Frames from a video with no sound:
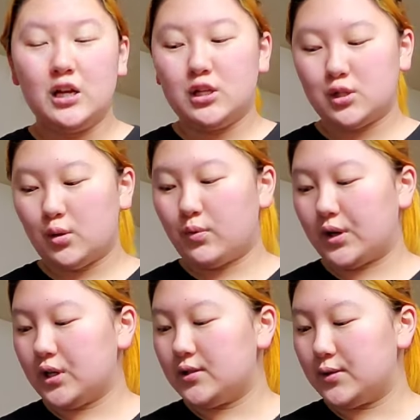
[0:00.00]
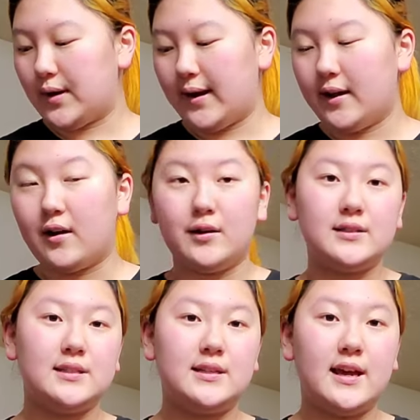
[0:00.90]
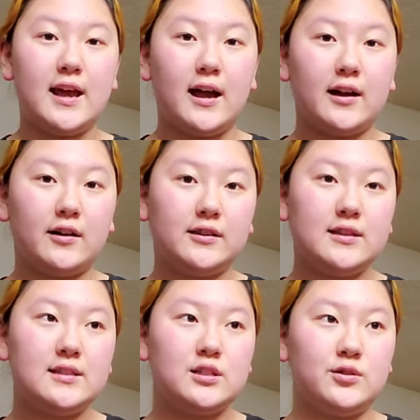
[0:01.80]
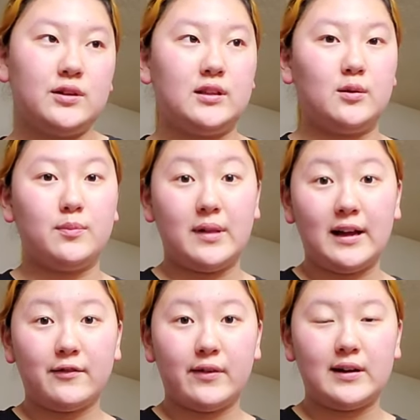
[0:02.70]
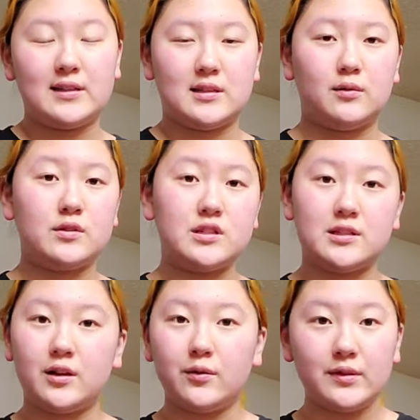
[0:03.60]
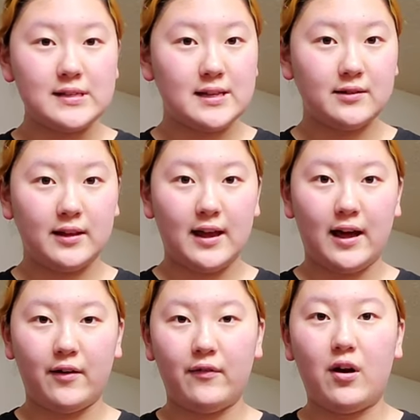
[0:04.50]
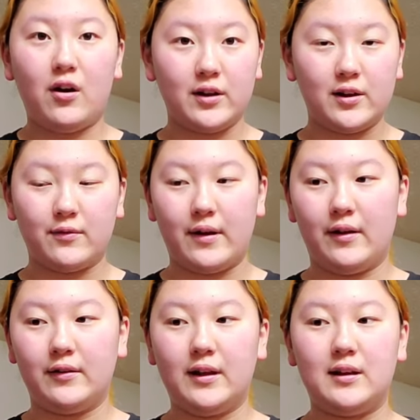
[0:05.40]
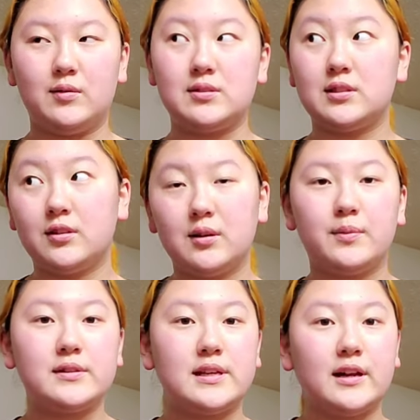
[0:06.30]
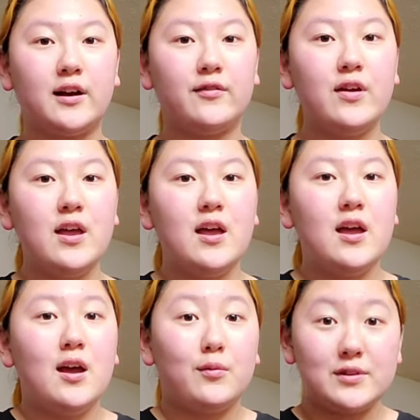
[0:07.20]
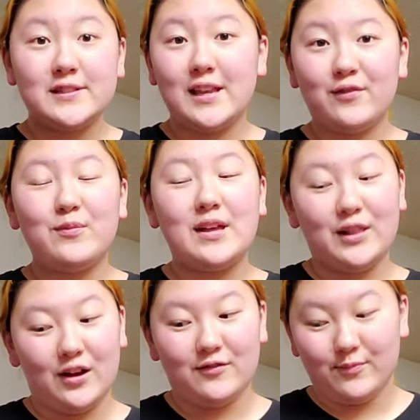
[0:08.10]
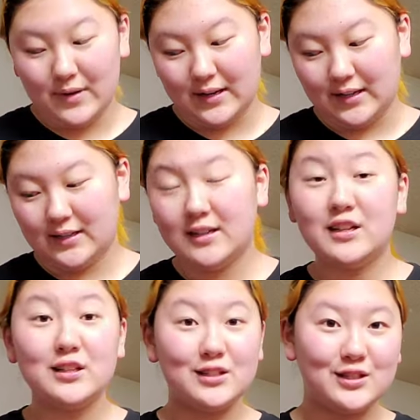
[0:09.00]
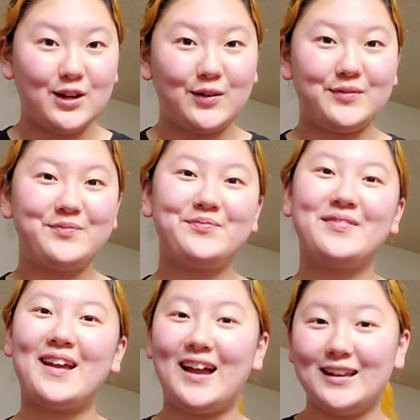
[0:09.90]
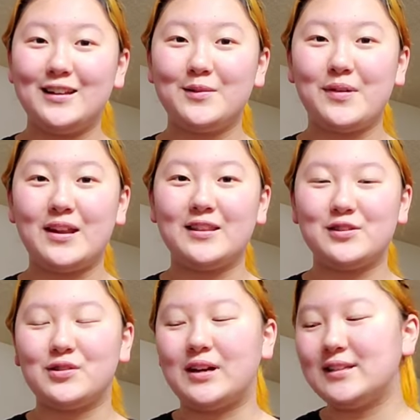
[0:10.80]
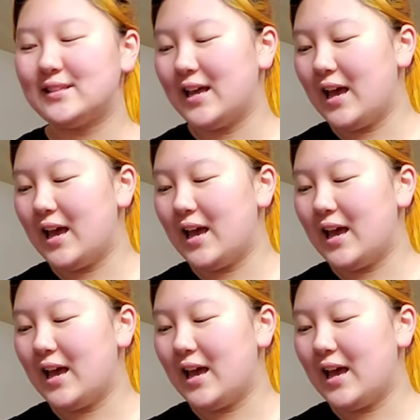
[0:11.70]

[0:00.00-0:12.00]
So we're going to try it on today. I got this during their Black Friday sale, which is the only sale they have all year round and it was 30% off, which saved me a lot of money. So I ended up getting the dress.